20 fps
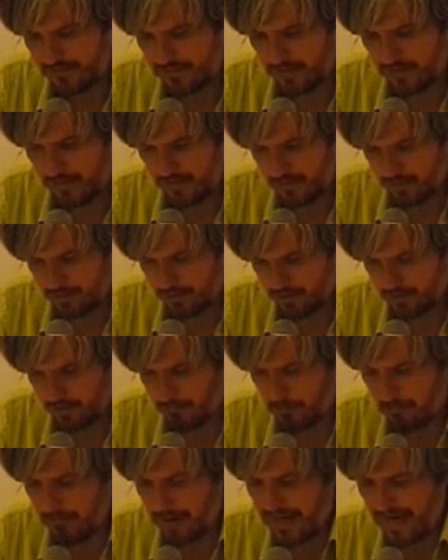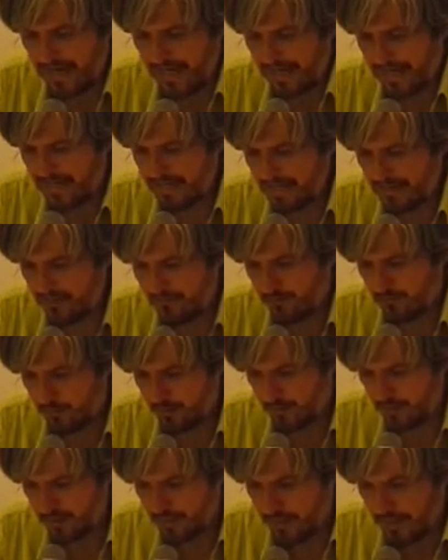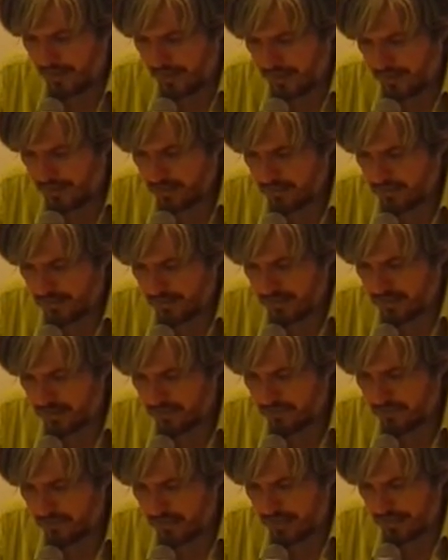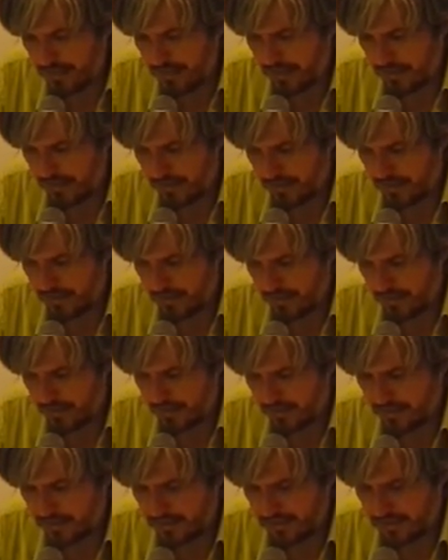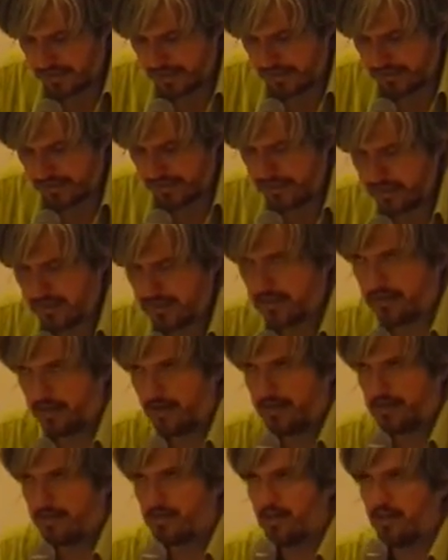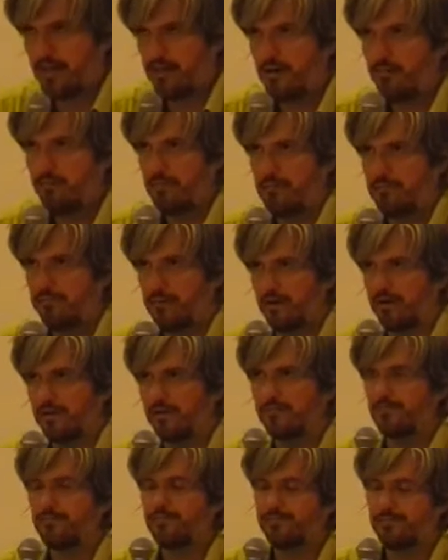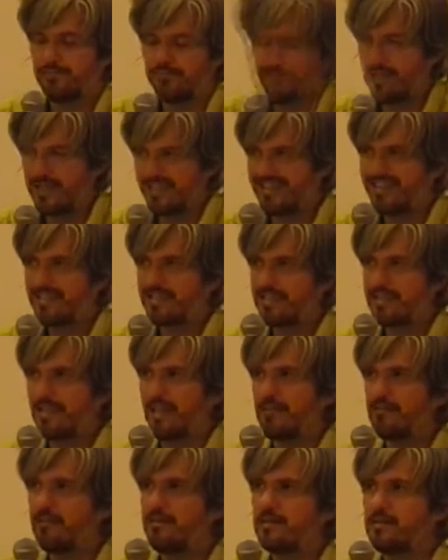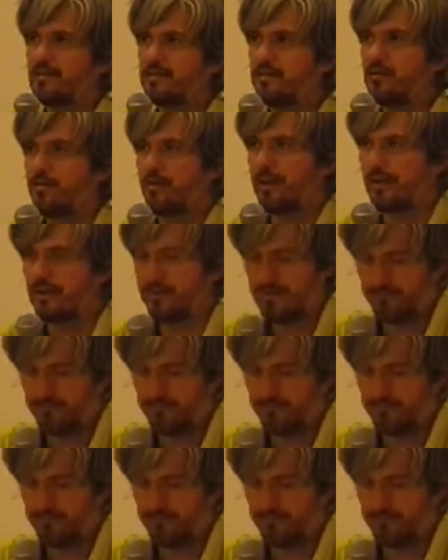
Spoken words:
image, magnetic force, is transferring the idea that Natha attracts young people. The statement is correct.